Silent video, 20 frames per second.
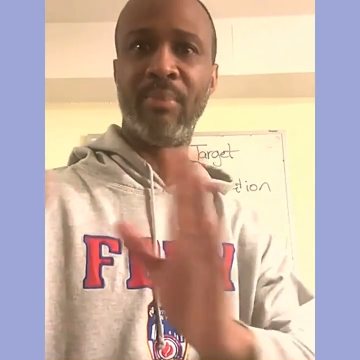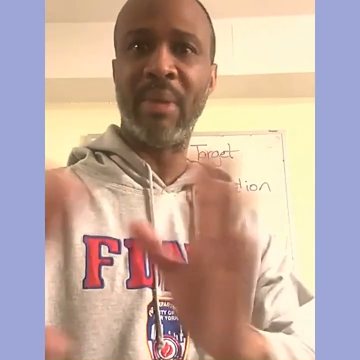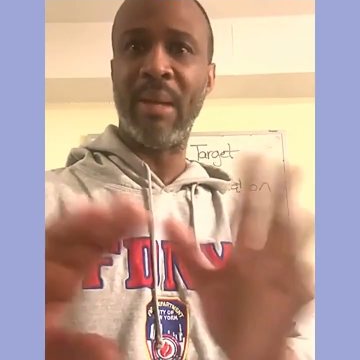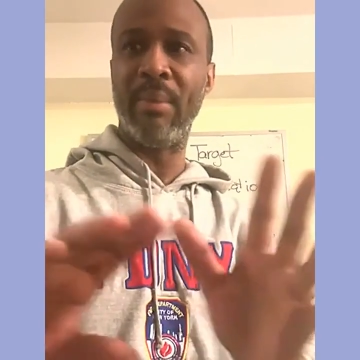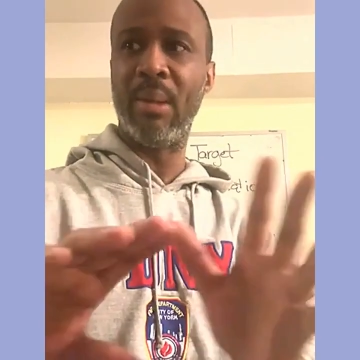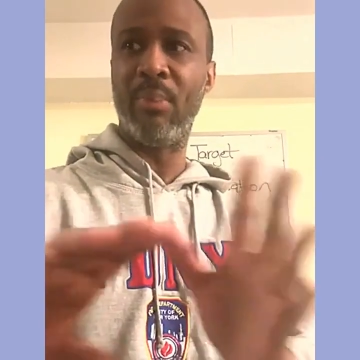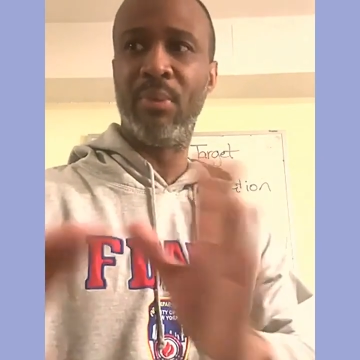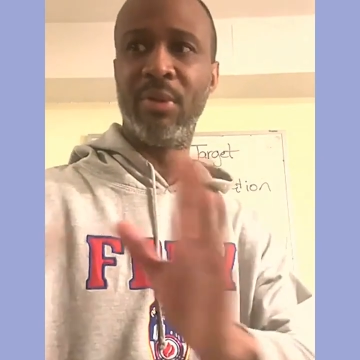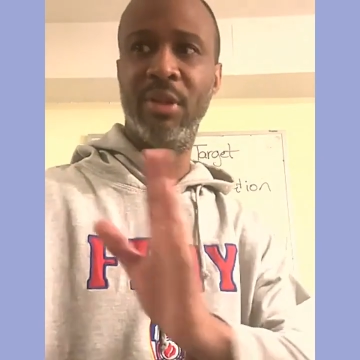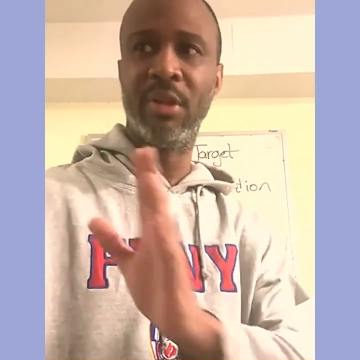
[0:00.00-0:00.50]

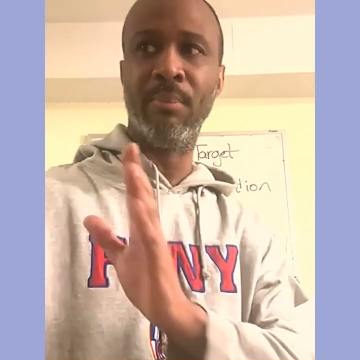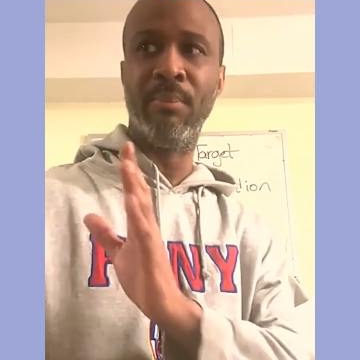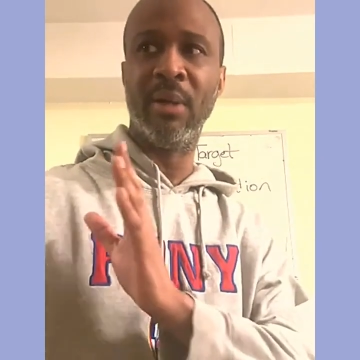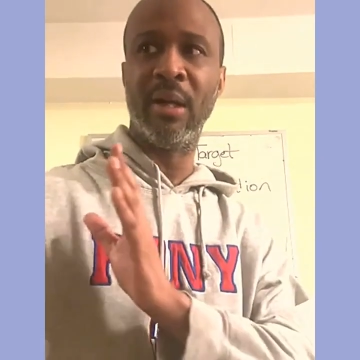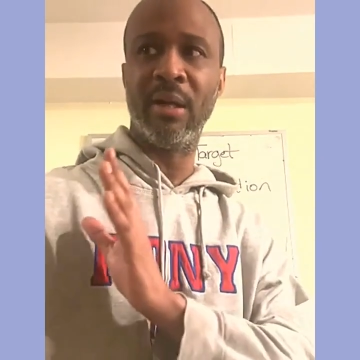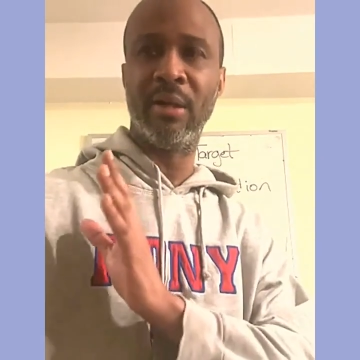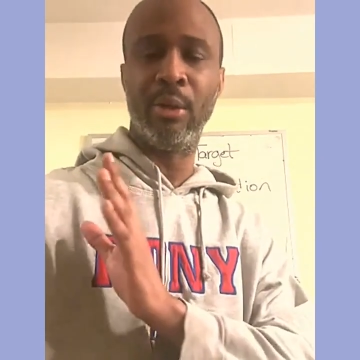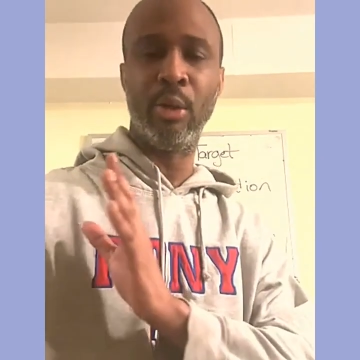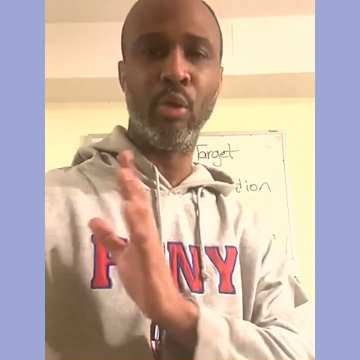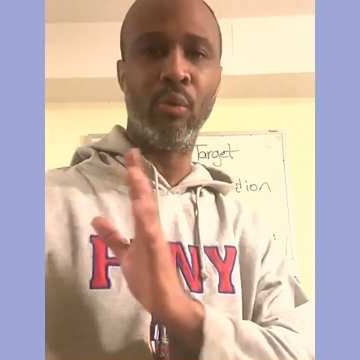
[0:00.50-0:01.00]
maybe put the
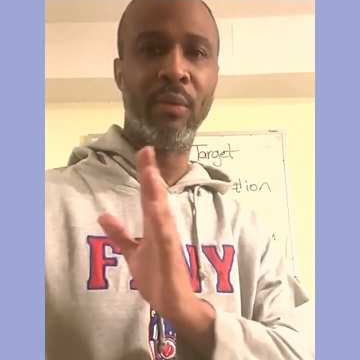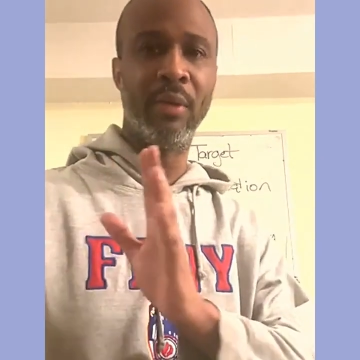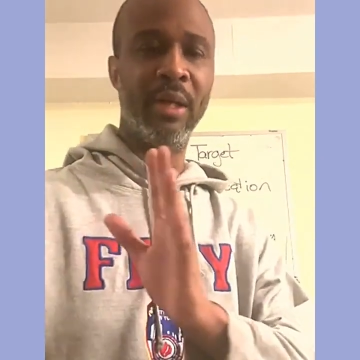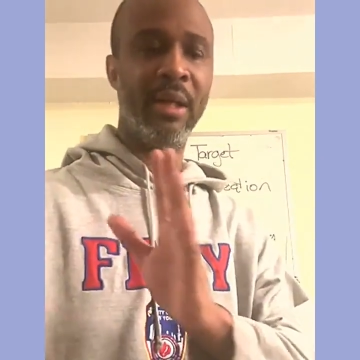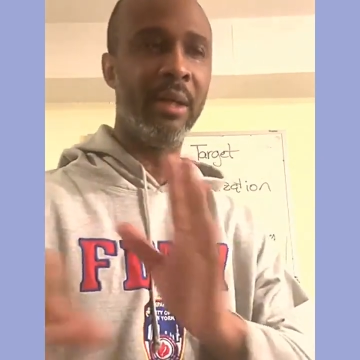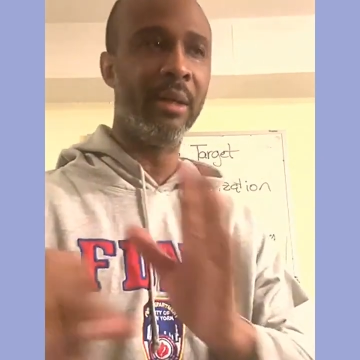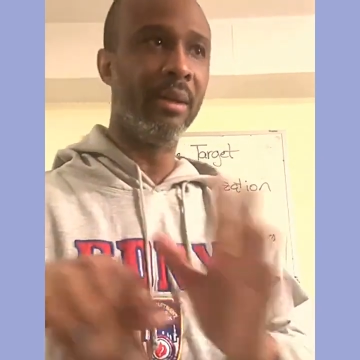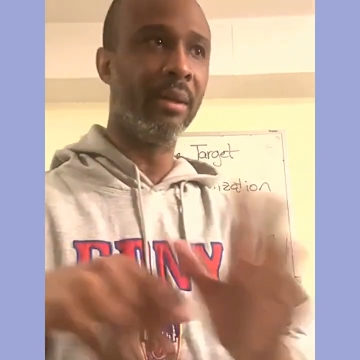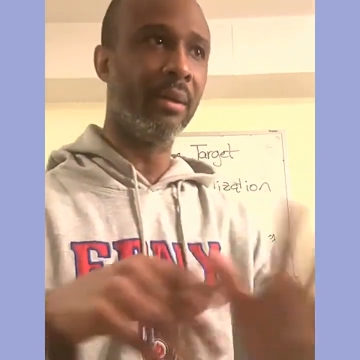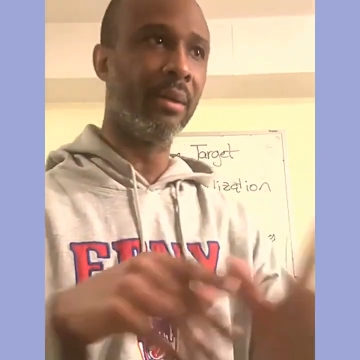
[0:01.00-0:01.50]
button over
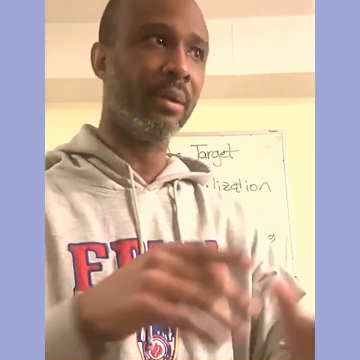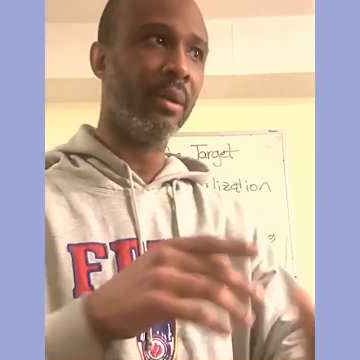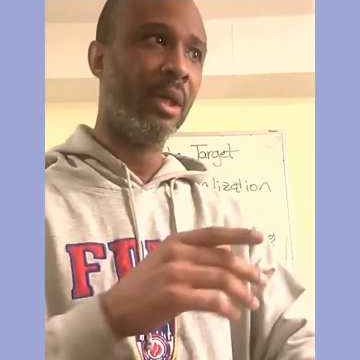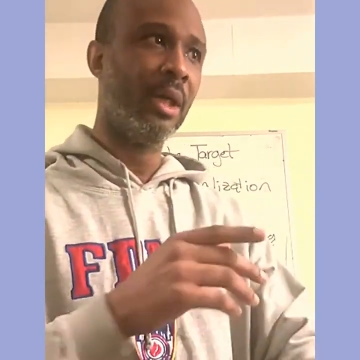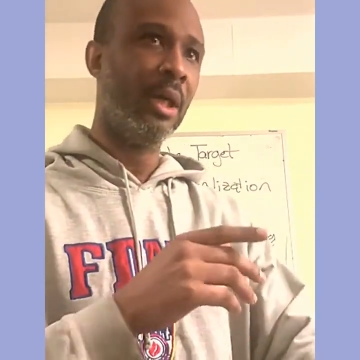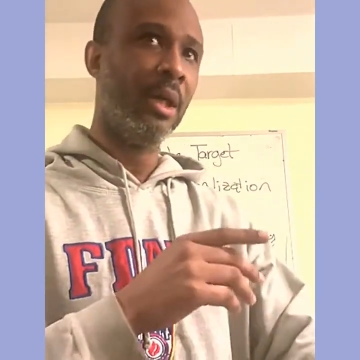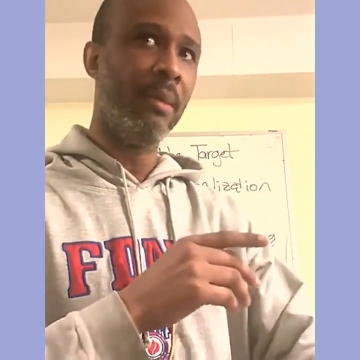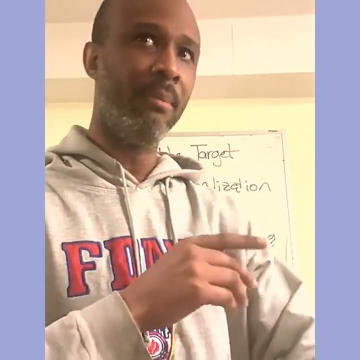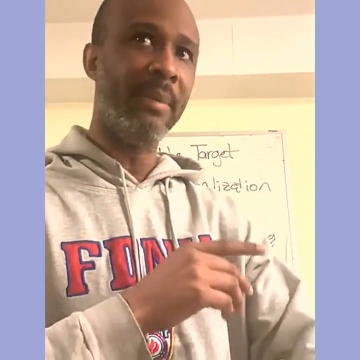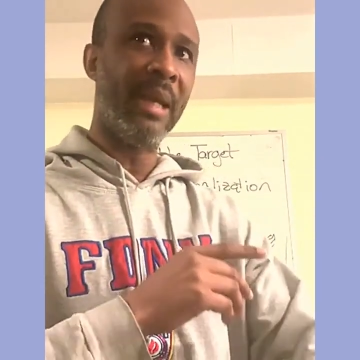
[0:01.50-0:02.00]
here,
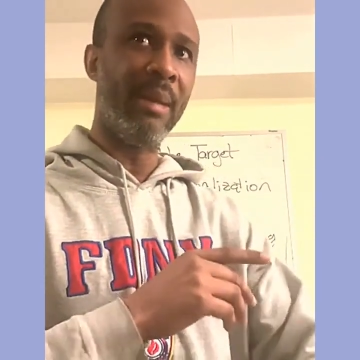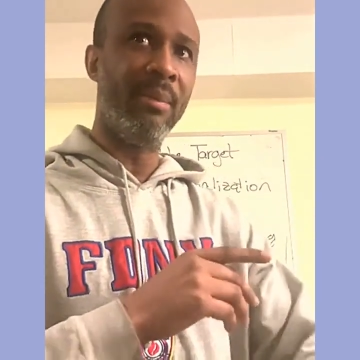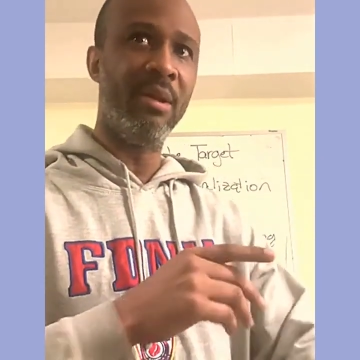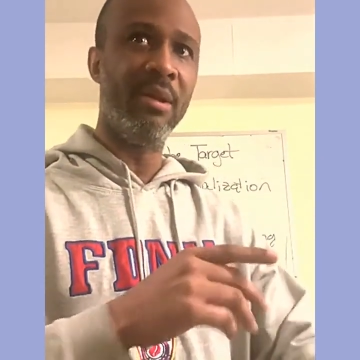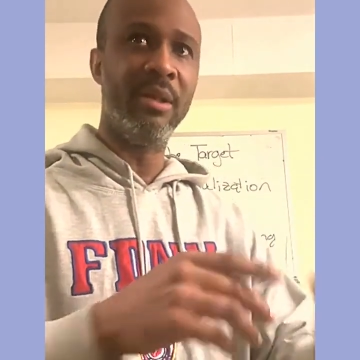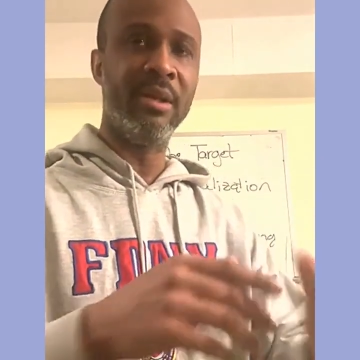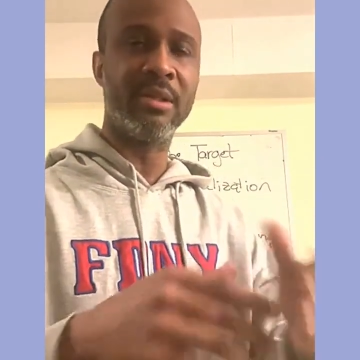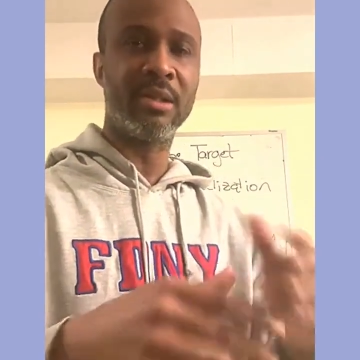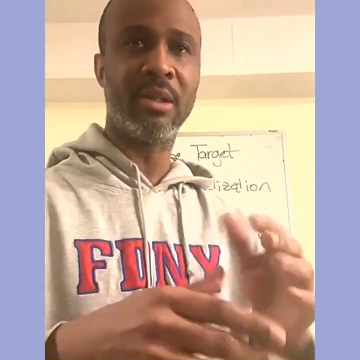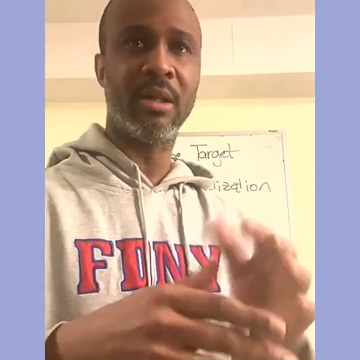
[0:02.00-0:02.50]
maybe
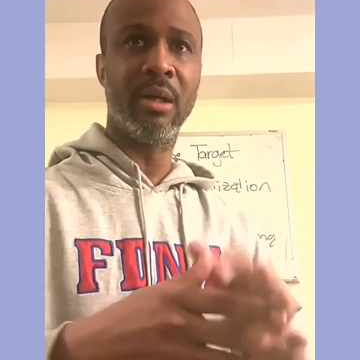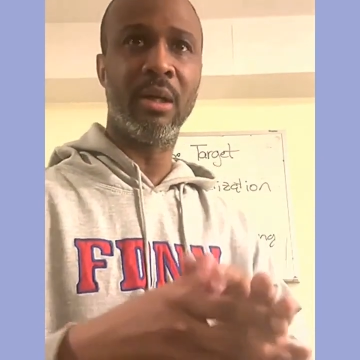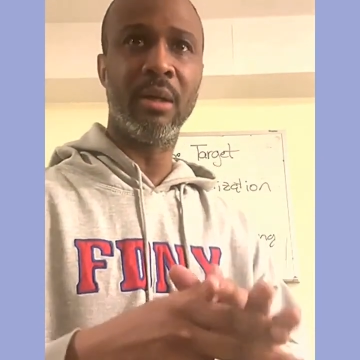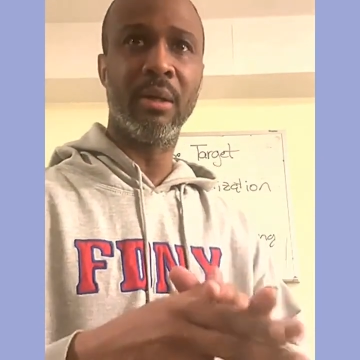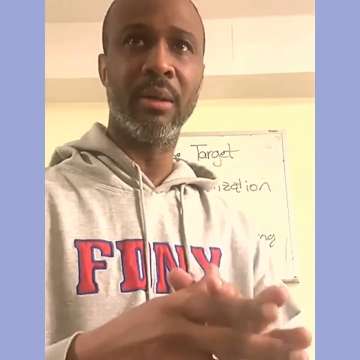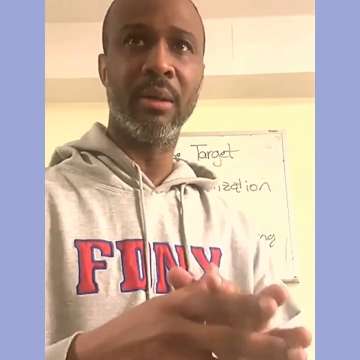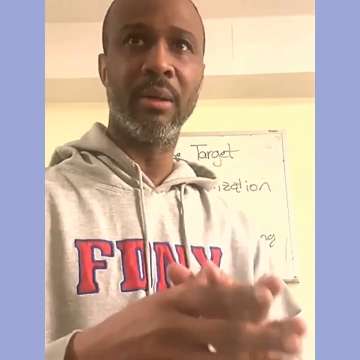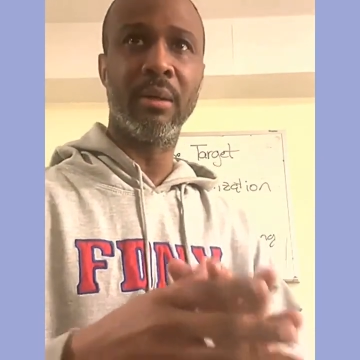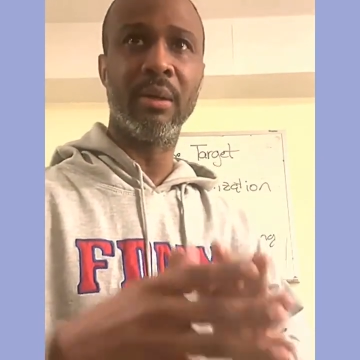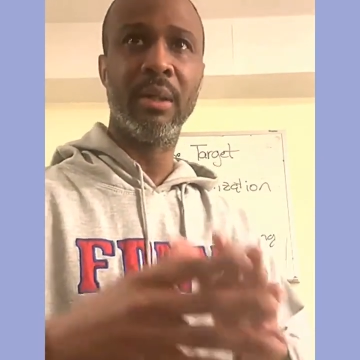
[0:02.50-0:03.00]
this
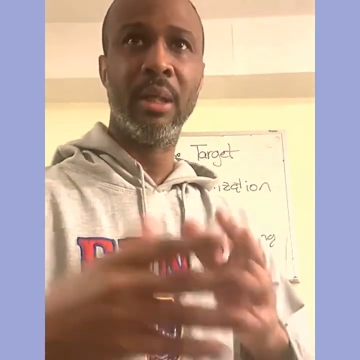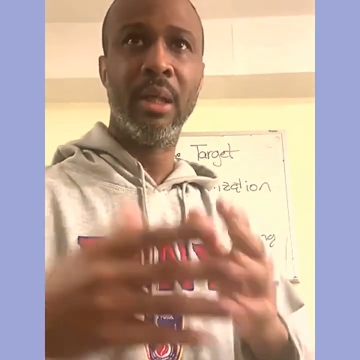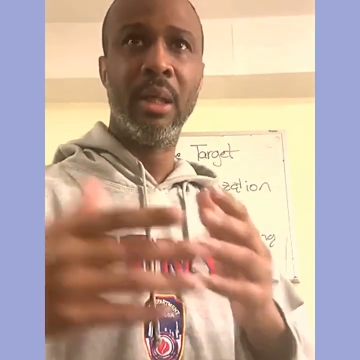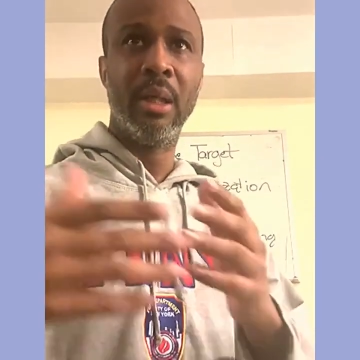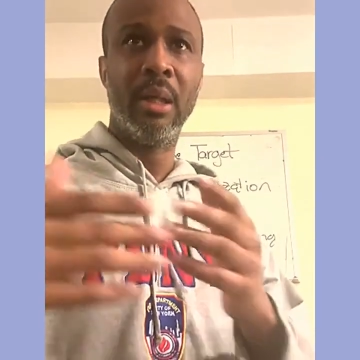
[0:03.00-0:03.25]
color,